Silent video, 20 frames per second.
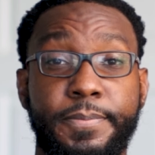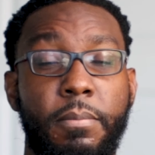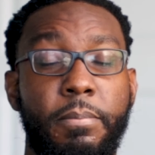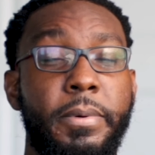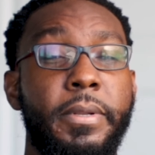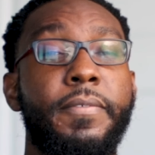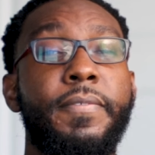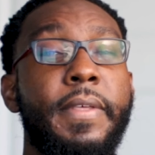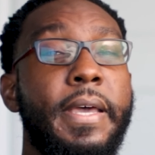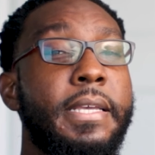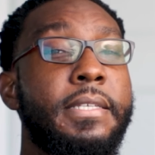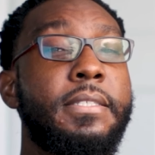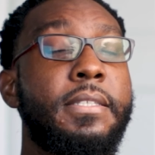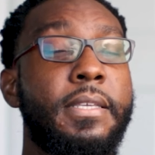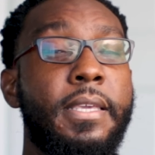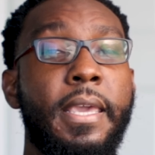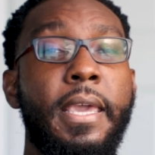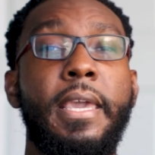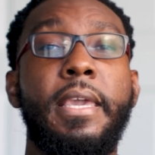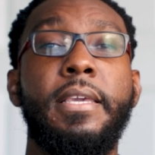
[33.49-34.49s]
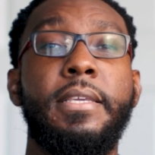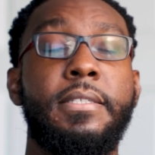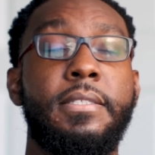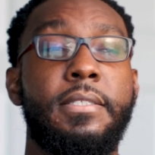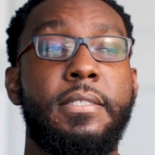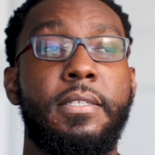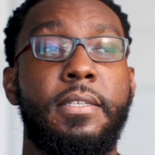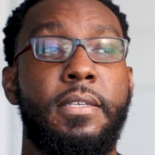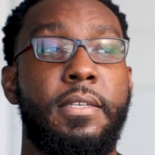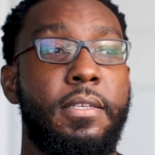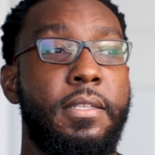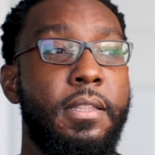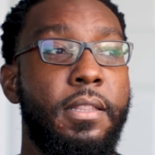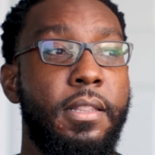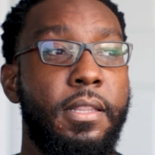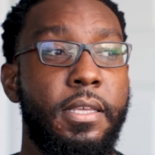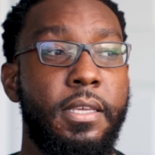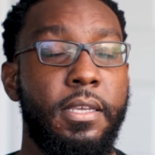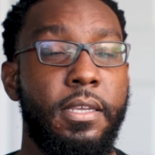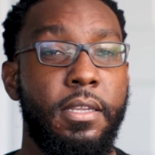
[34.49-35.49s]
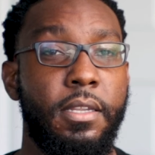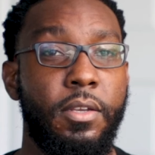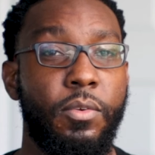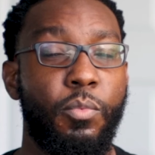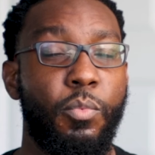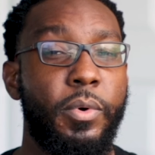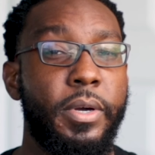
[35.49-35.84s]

But if that's the case, then